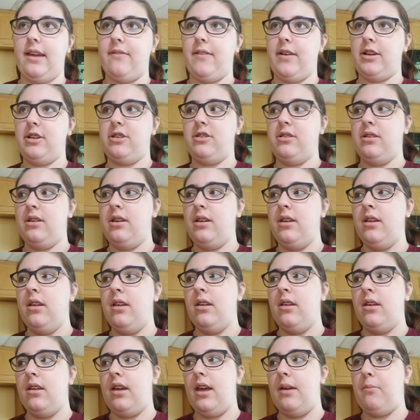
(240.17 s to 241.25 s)
if I
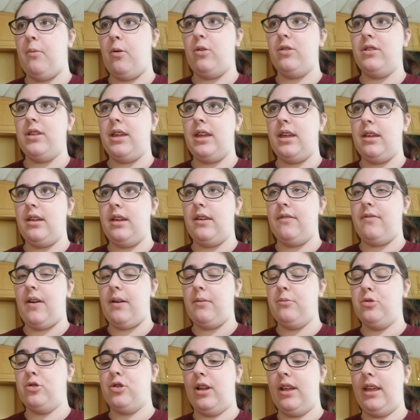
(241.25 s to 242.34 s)
am only, if
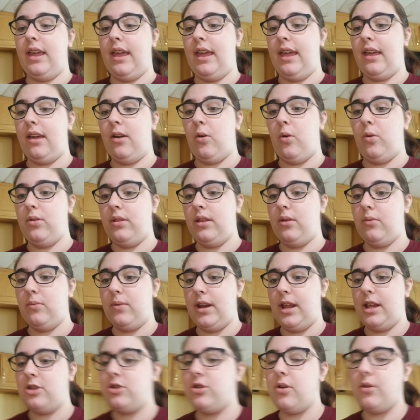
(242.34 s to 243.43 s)
I'm drinking only when
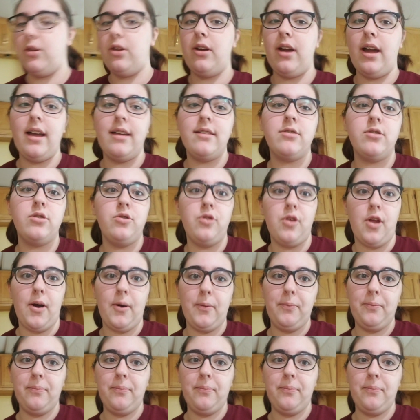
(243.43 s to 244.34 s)
I show you guys, no.